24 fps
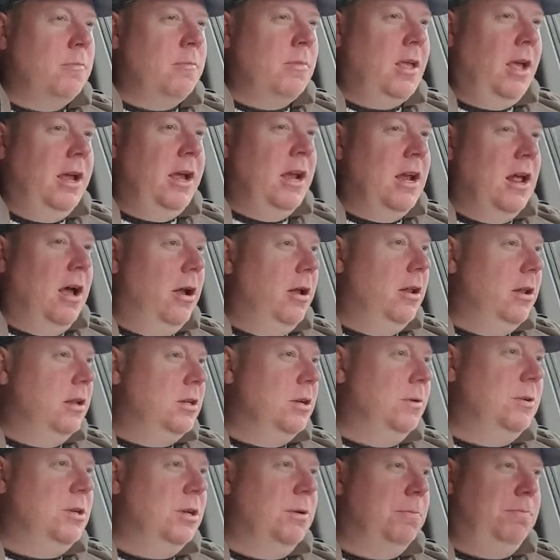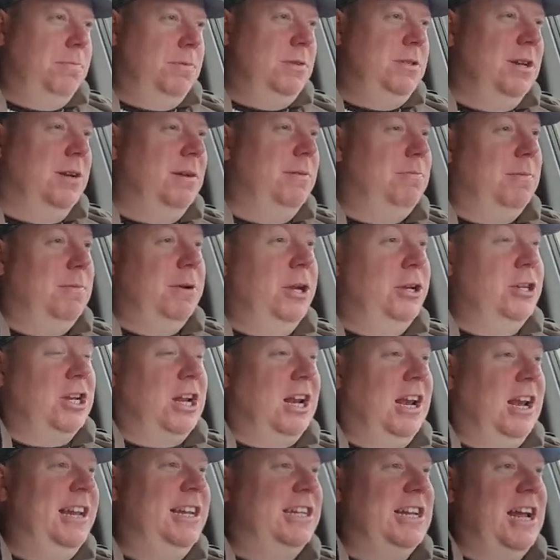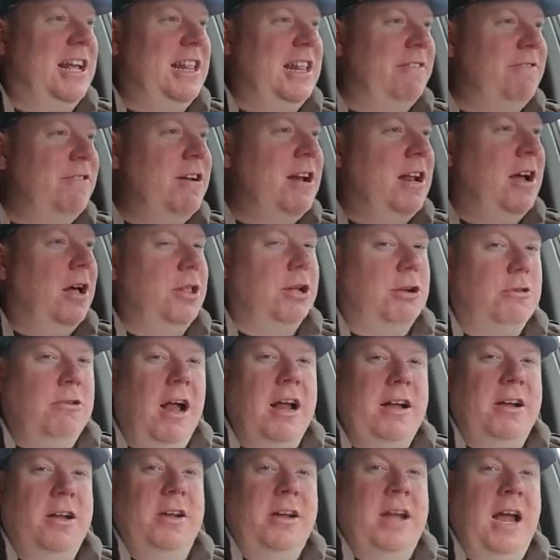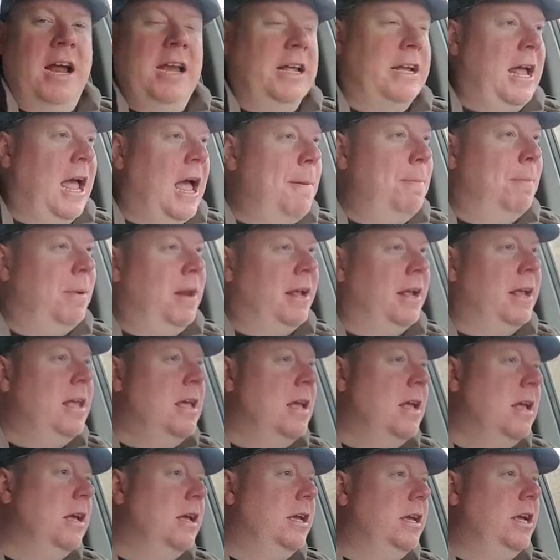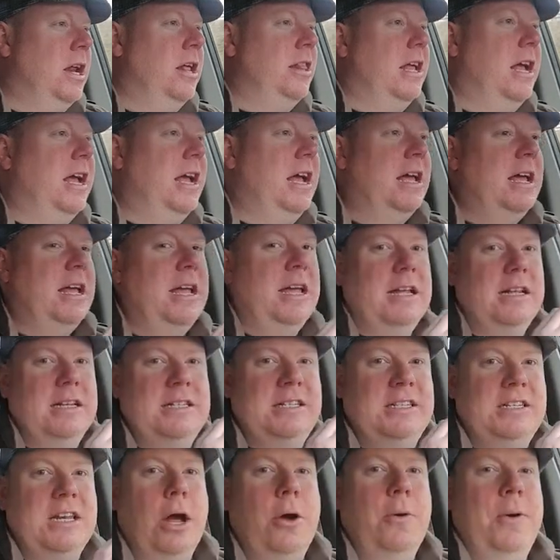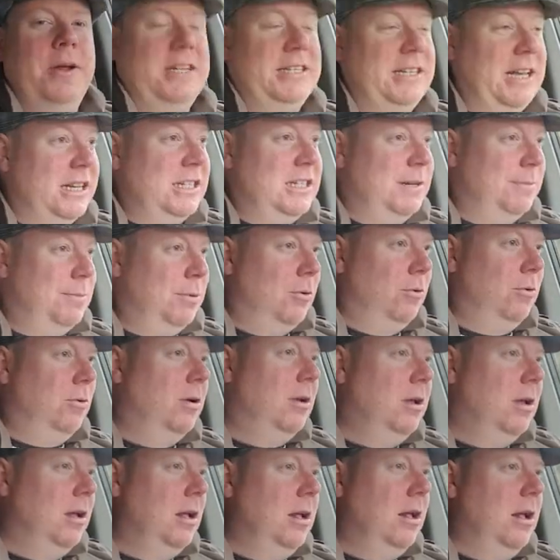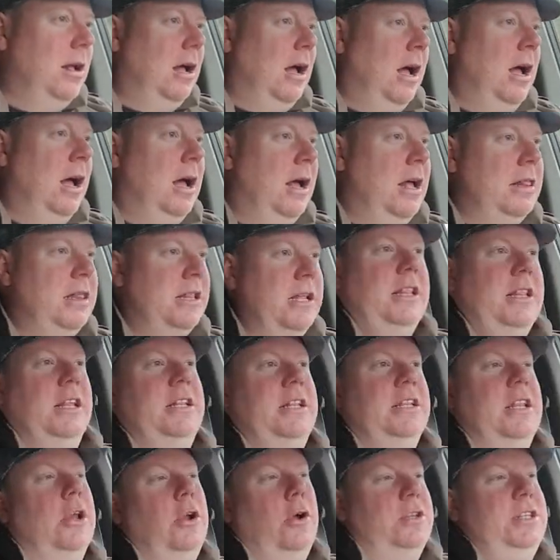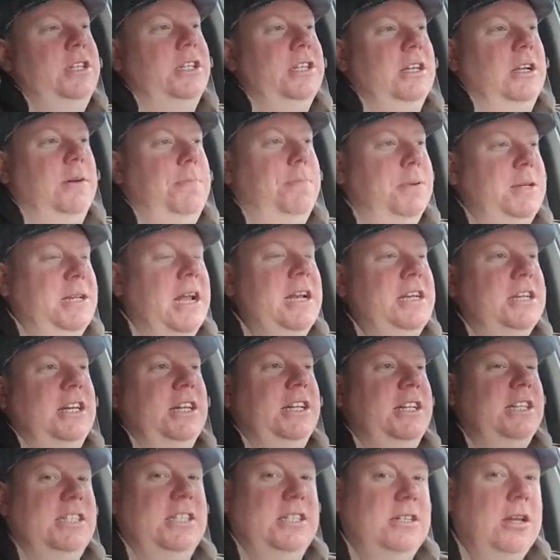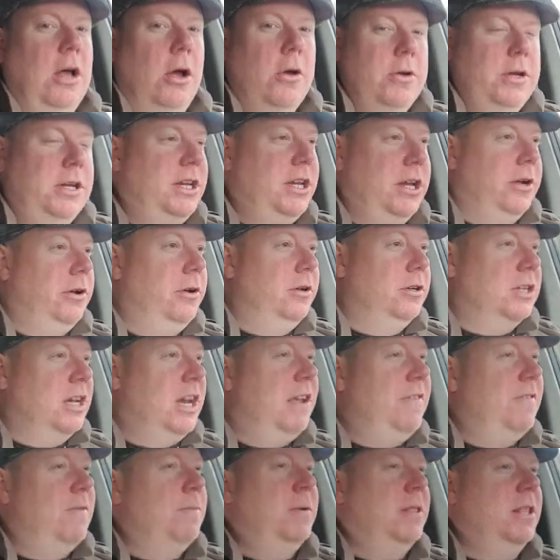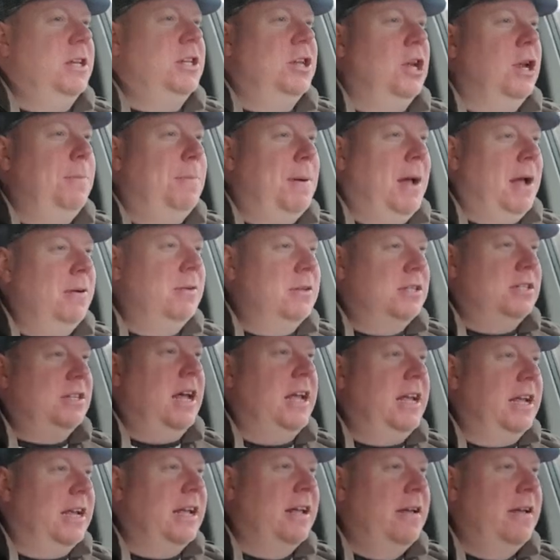you know, to use a cliche, they really are the crack cocaine of gambling. You know, they're so accessible. The losses are potentially so huge. And even with the £2 stake,